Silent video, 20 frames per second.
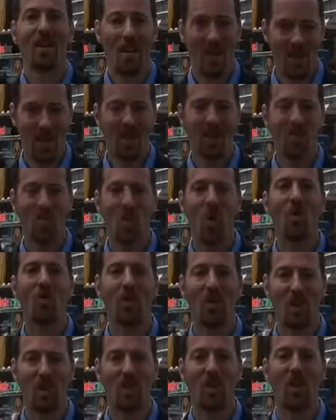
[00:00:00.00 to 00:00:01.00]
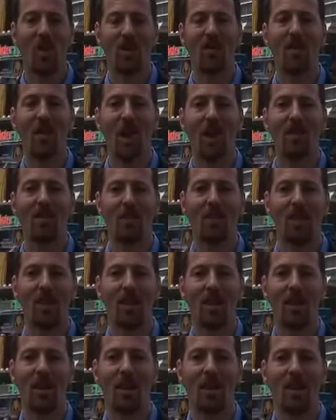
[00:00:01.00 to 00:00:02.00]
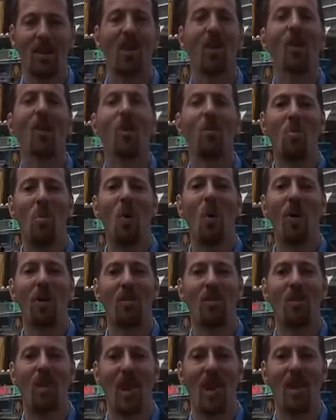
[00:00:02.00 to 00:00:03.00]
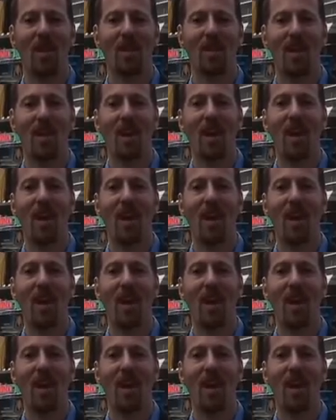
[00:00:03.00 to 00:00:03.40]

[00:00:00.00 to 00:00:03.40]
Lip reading: Like in the movie The Sixth Sense, the little boy said,